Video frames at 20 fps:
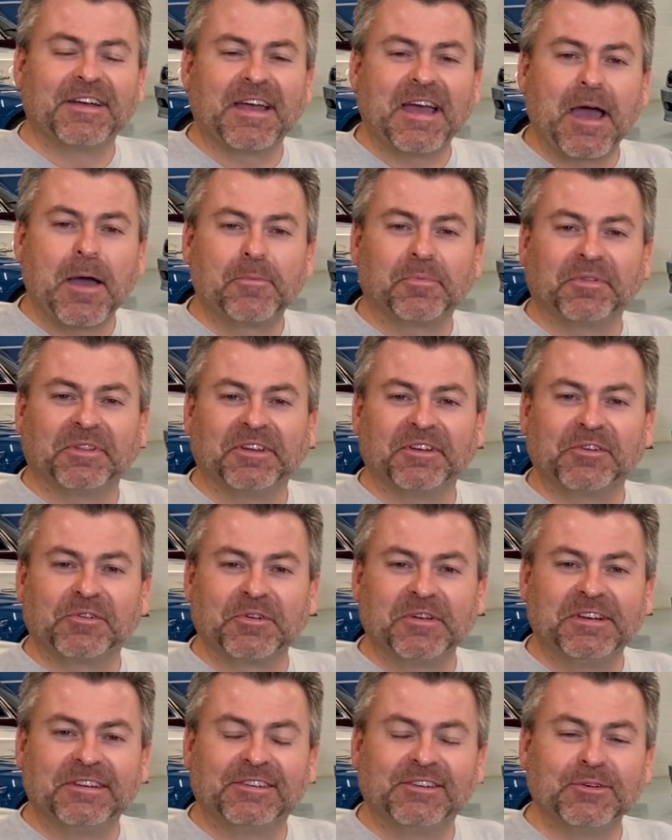happily
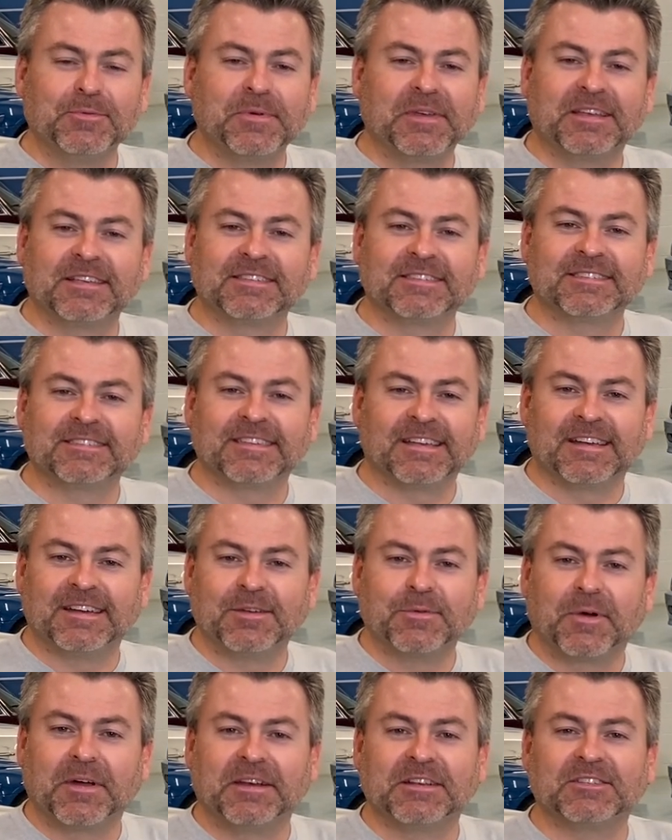agreed to, because
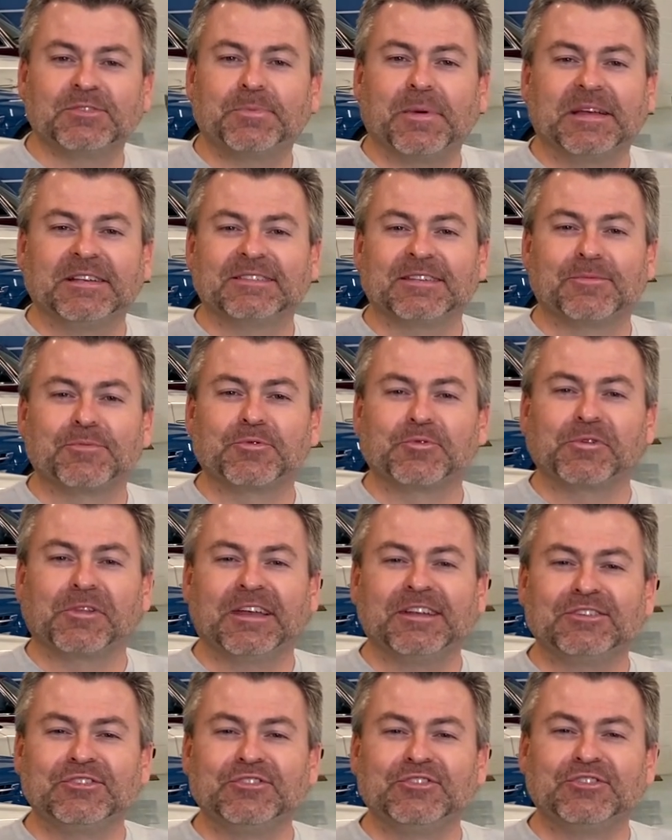he wanted to spice up the
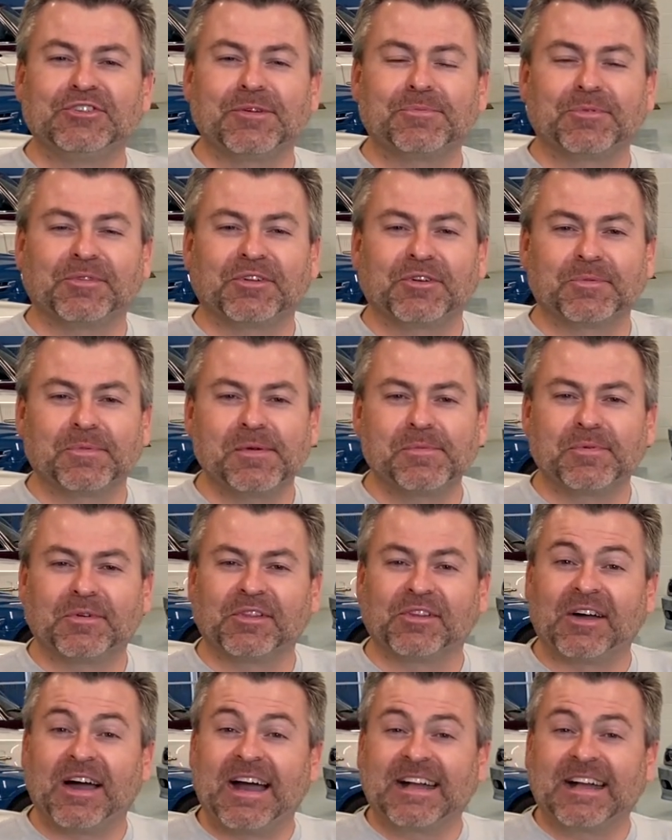relationship a little bit, put a little